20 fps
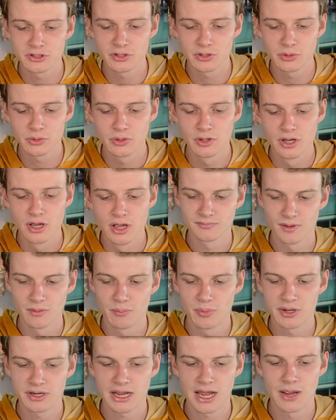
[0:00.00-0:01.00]
to,
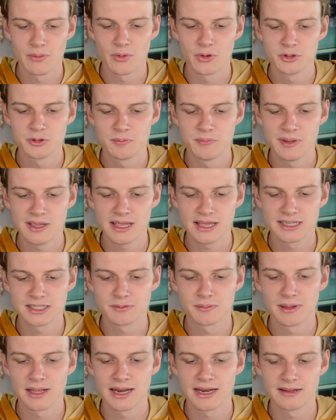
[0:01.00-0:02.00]
but I won't be
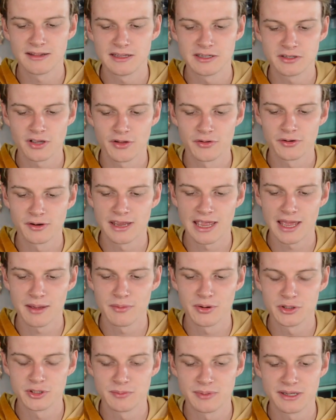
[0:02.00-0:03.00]
explaining these other game
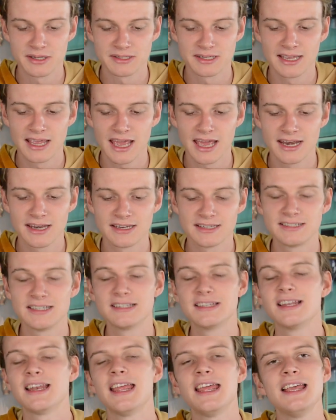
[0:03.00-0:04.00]
modes because, again, this
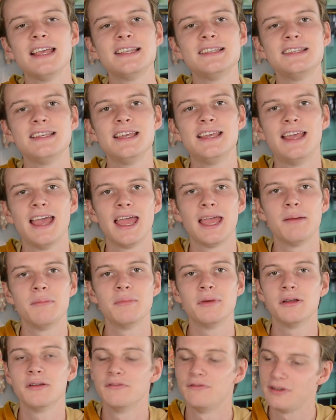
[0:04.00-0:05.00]
is an easy
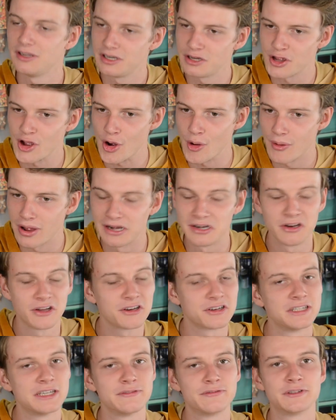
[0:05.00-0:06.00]
game video and not
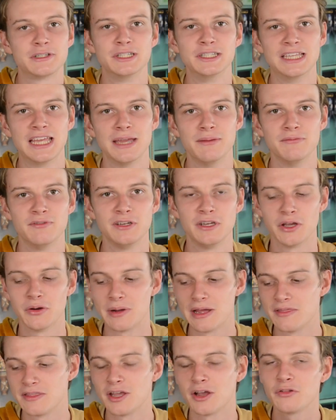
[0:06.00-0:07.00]
a difficult game video,
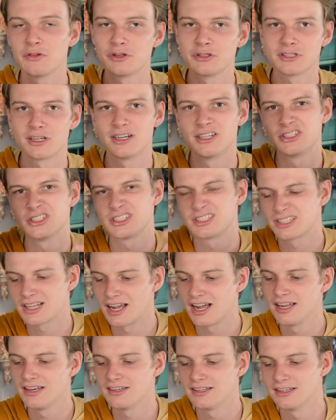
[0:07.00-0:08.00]
and the others are just
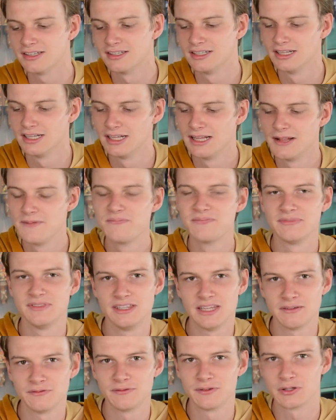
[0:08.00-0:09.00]
kinda
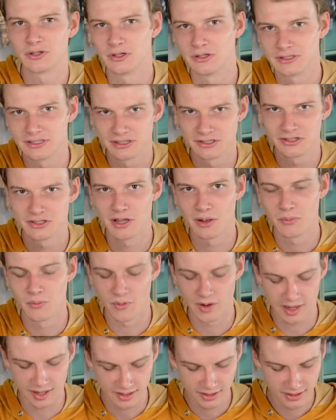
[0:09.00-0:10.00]
difficult in some
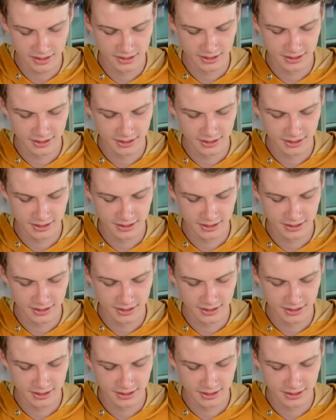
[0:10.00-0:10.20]
way.